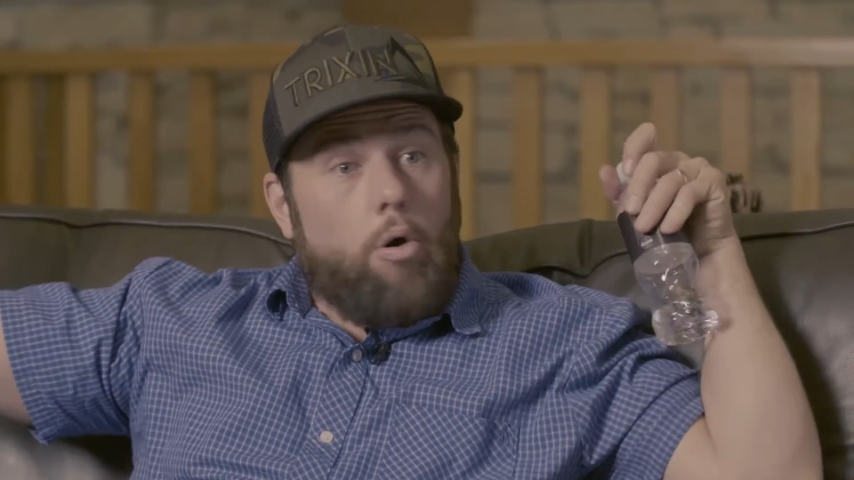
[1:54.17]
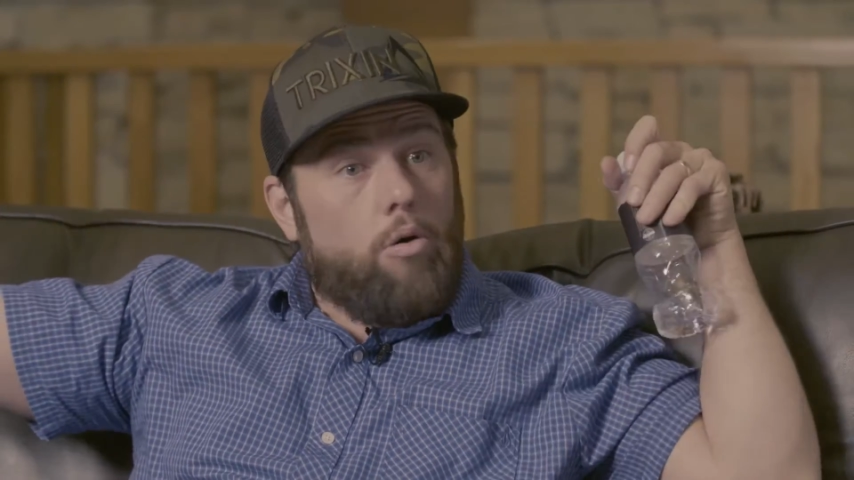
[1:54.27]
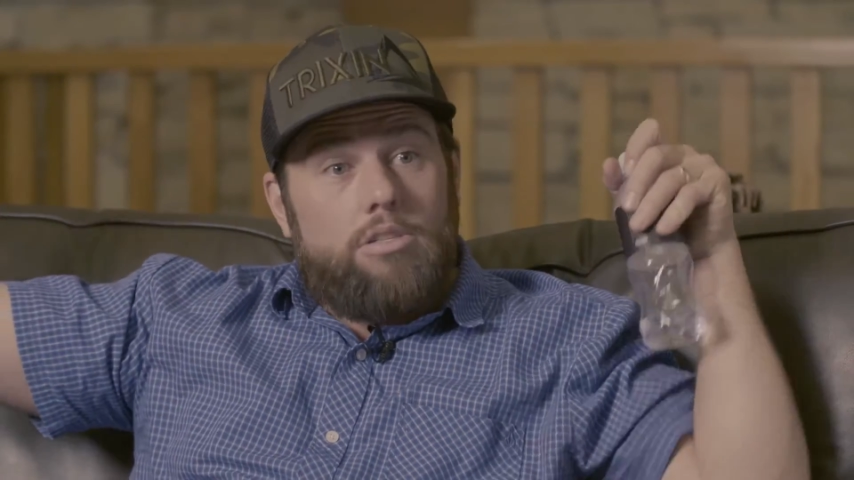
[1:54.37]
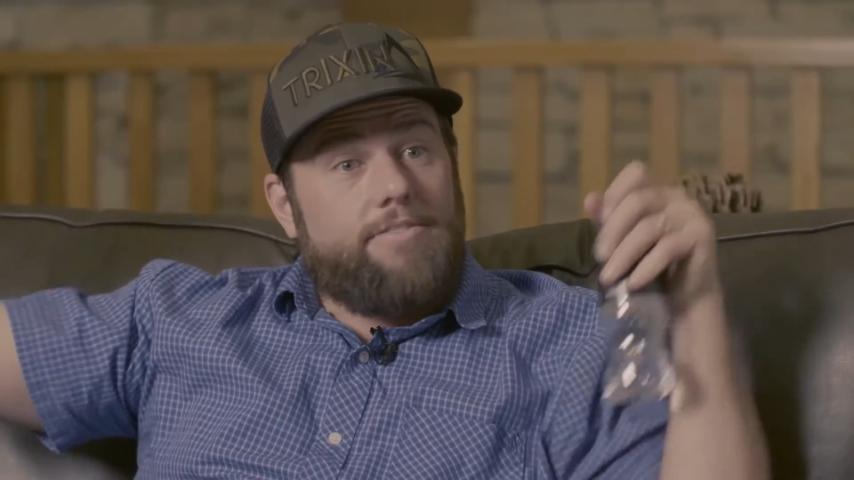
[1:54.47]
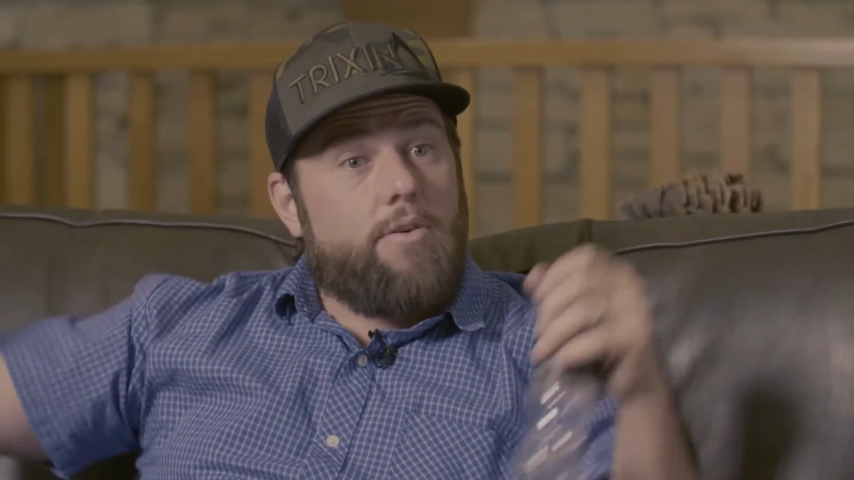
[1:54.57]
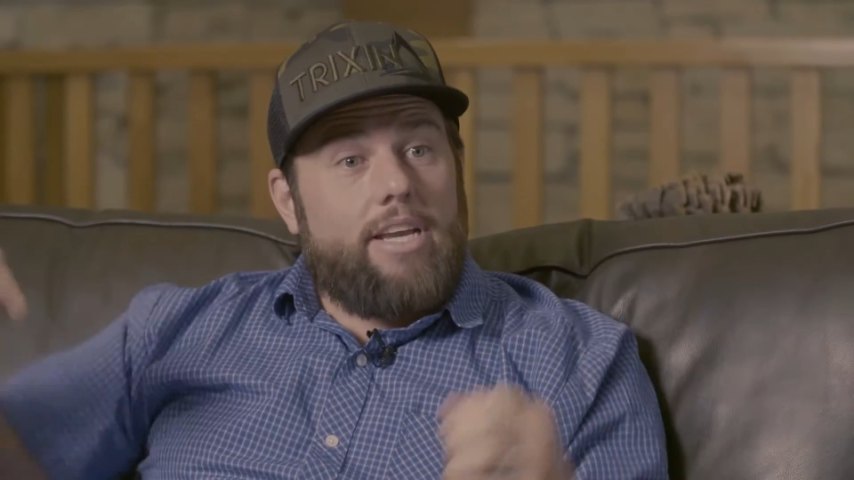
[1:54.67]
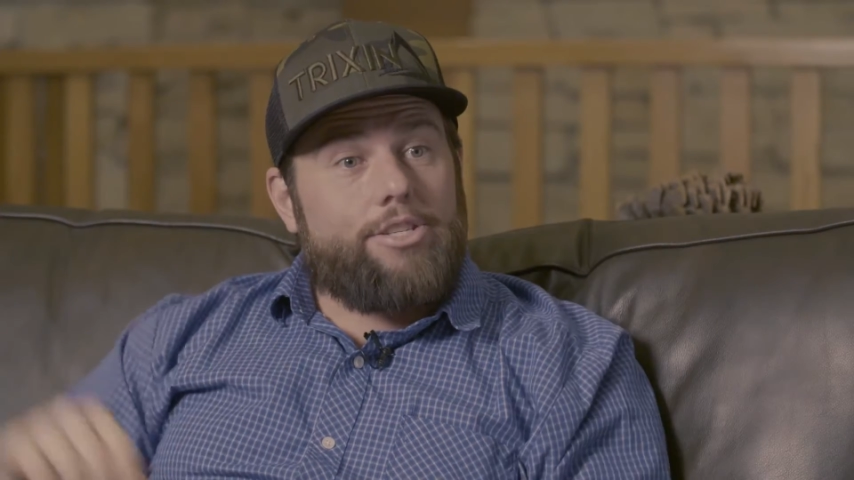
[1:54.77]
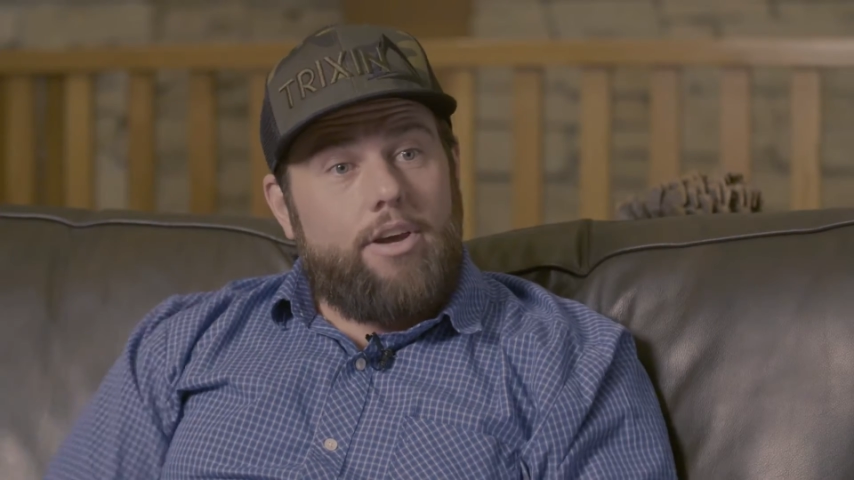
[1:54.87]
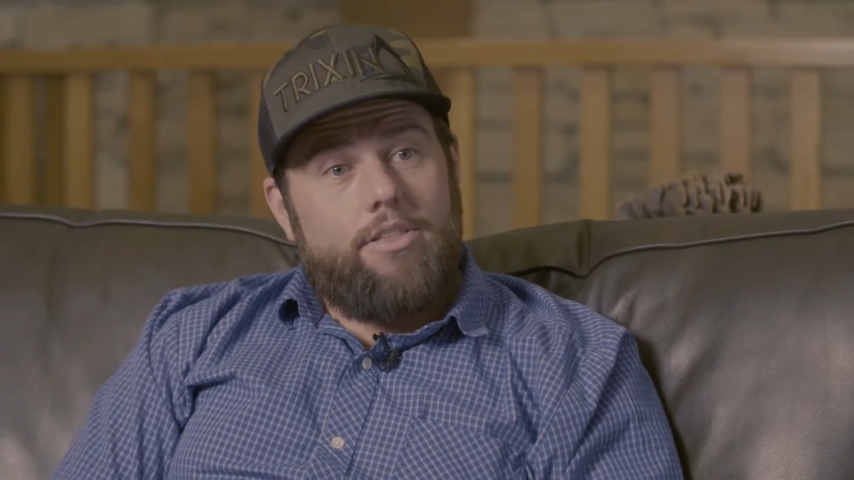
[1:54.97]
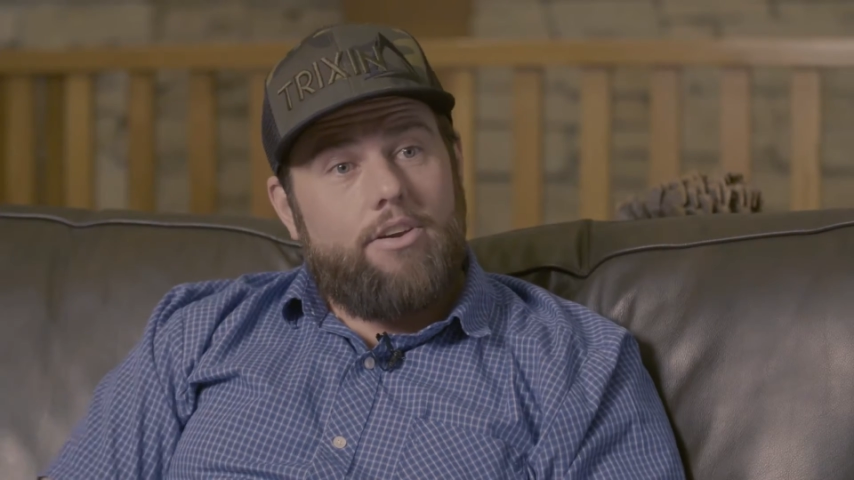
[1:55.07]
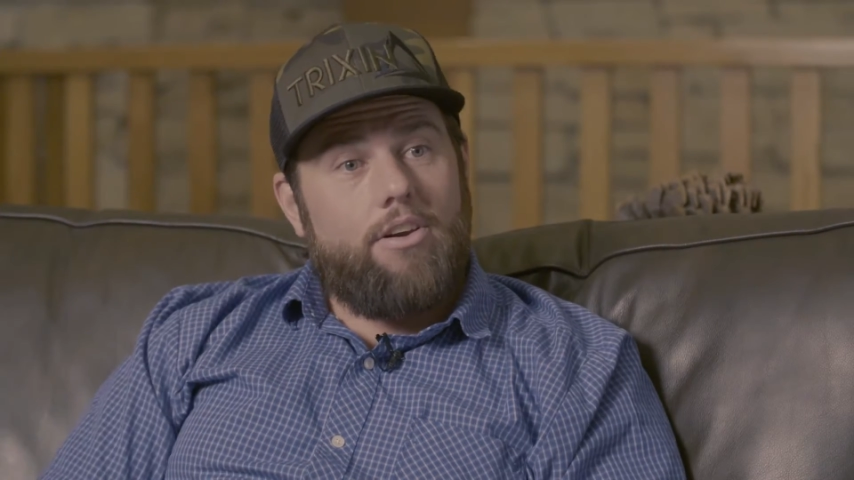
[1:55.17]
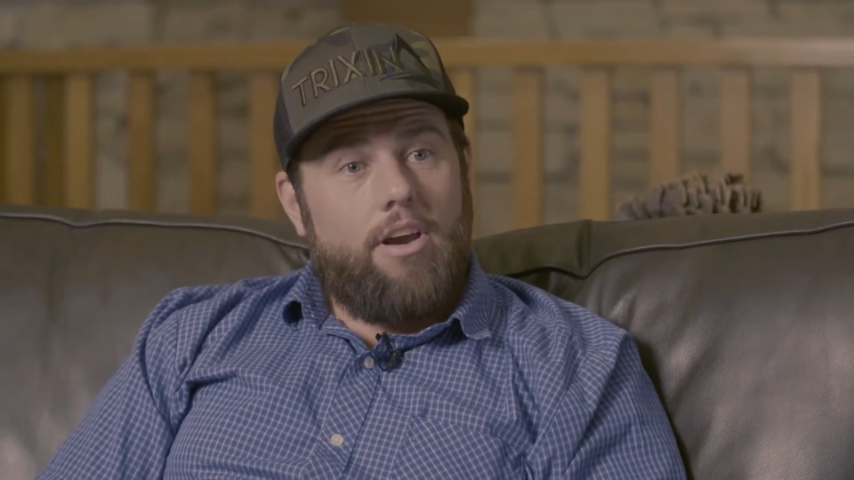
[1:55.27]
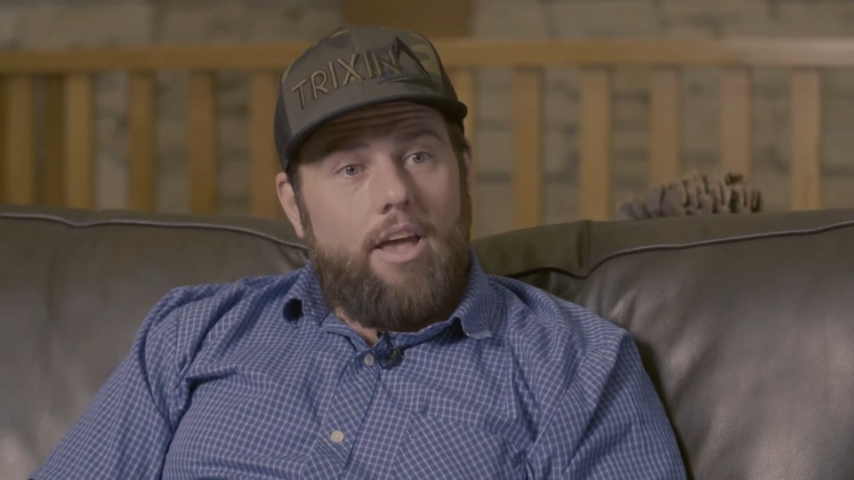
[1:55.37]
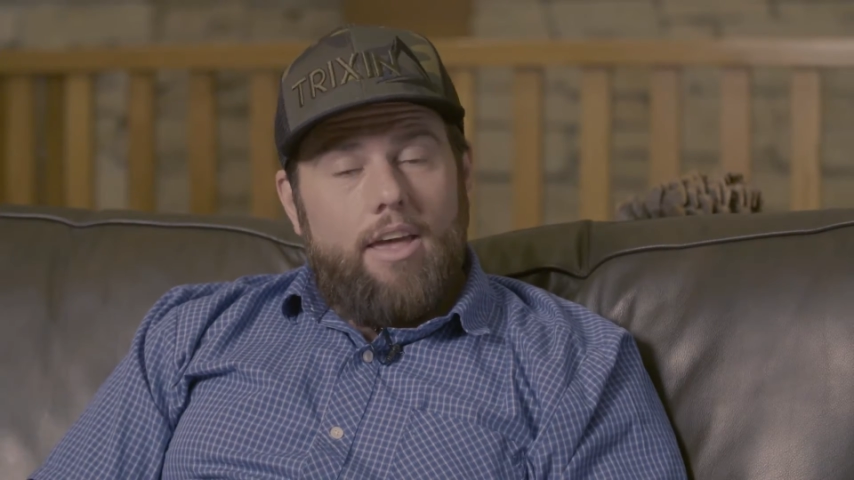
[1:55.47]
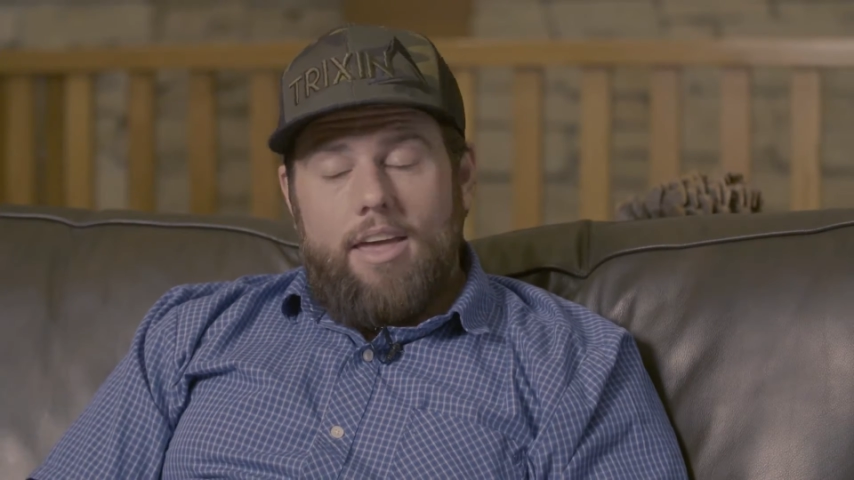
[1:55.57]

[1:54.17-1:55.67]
poles for each other,